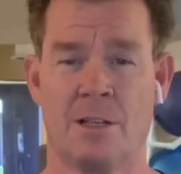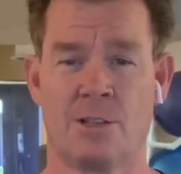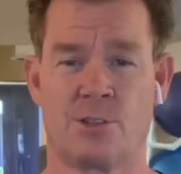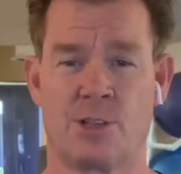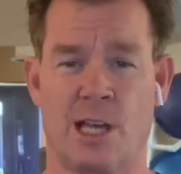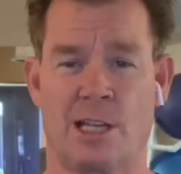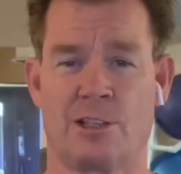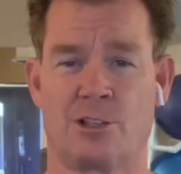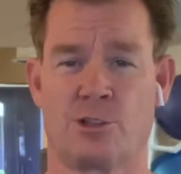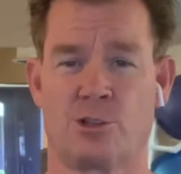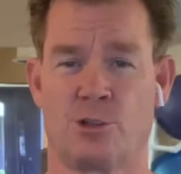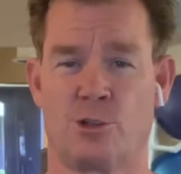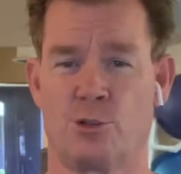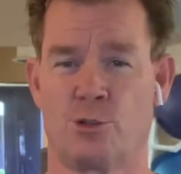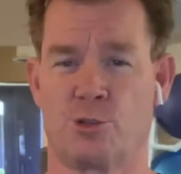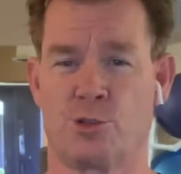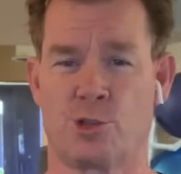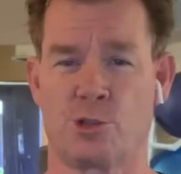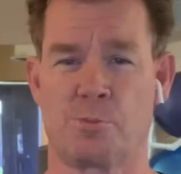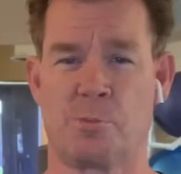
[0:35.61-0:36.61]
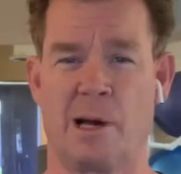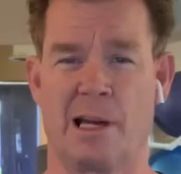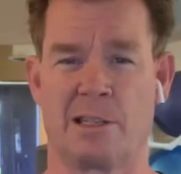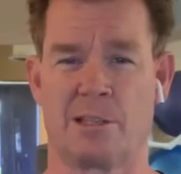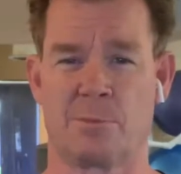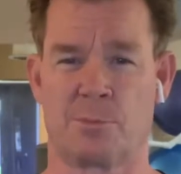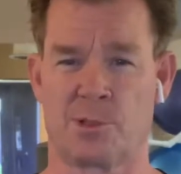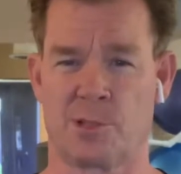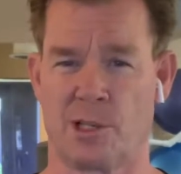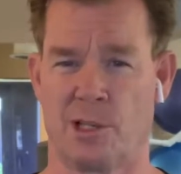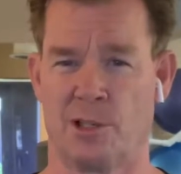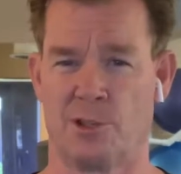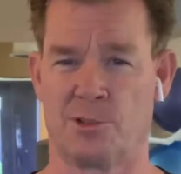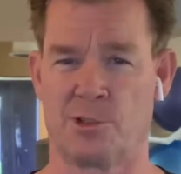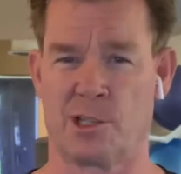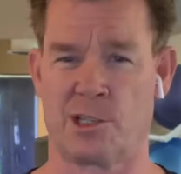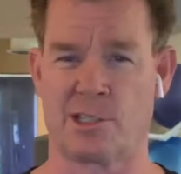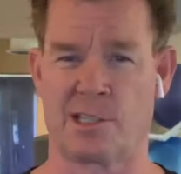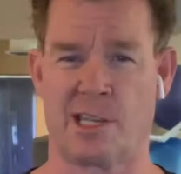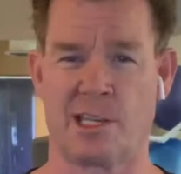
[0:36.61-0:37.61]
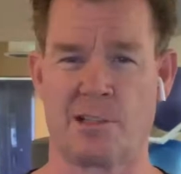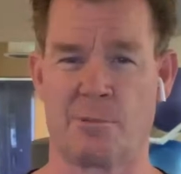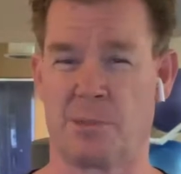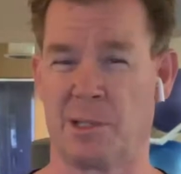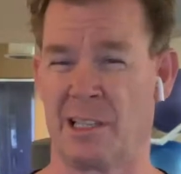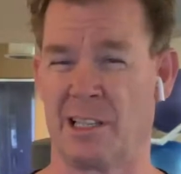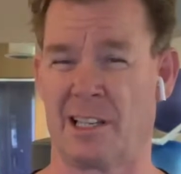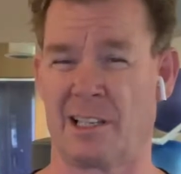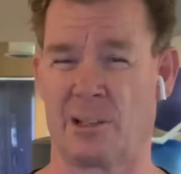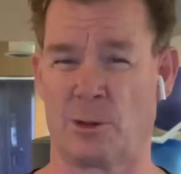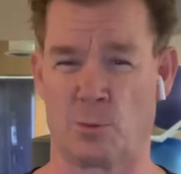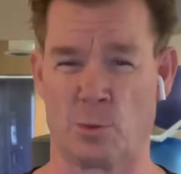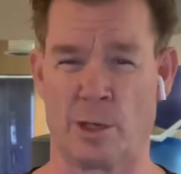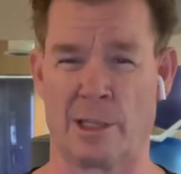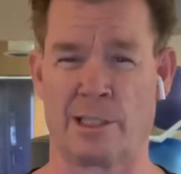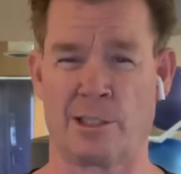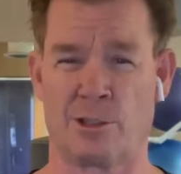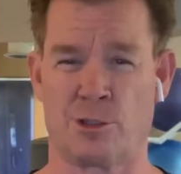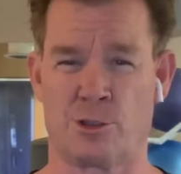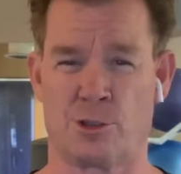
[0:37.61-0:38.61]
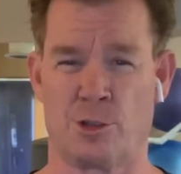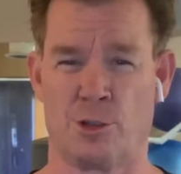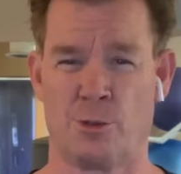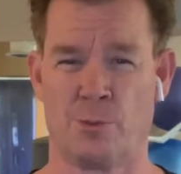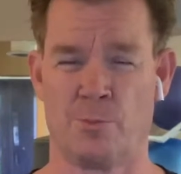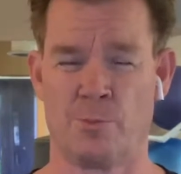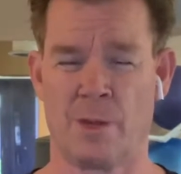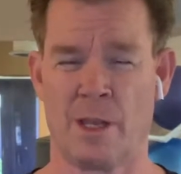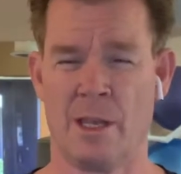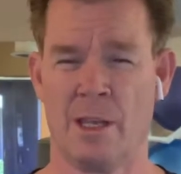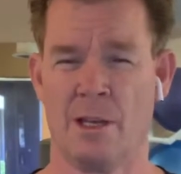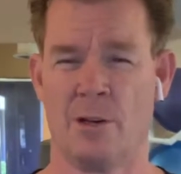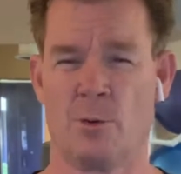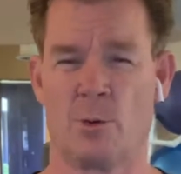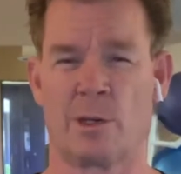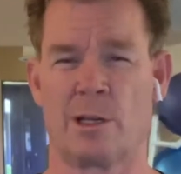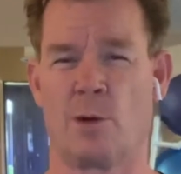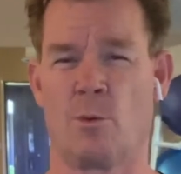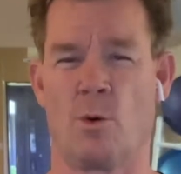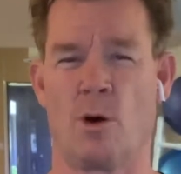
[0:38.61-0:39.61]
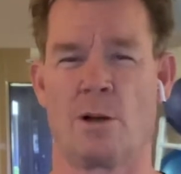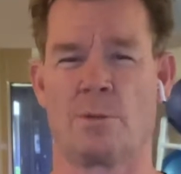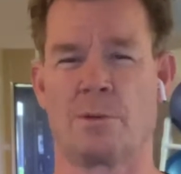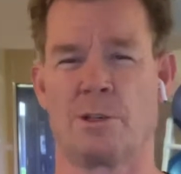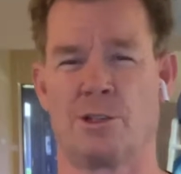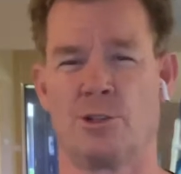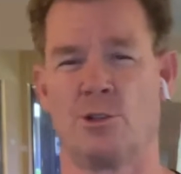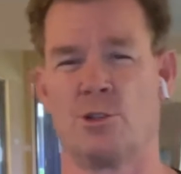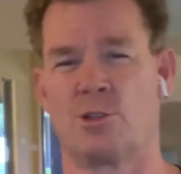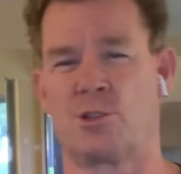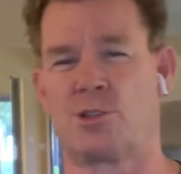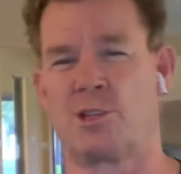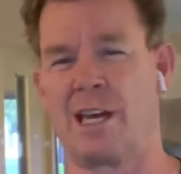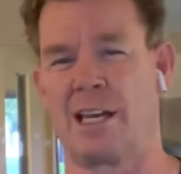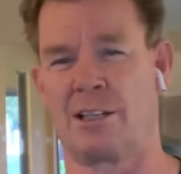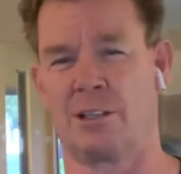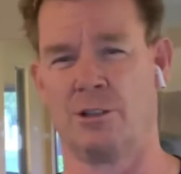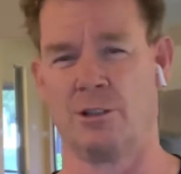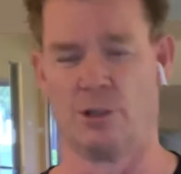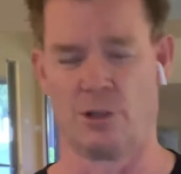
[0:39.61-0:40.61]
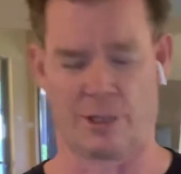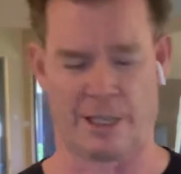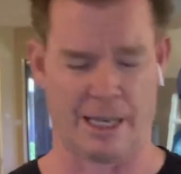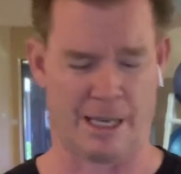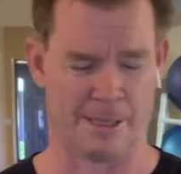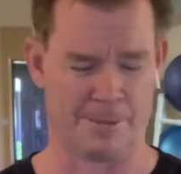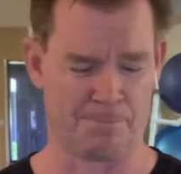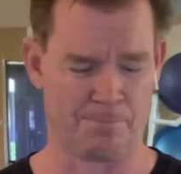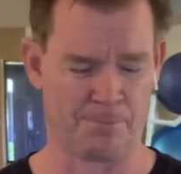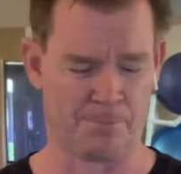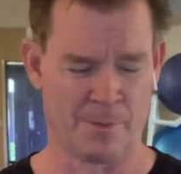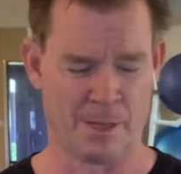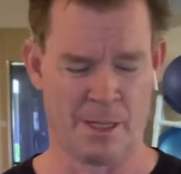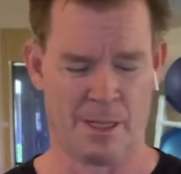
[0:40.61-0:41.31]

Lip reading: Tennis shoes just by themselves that tend to be like a running shoe. What I want to do is take a look at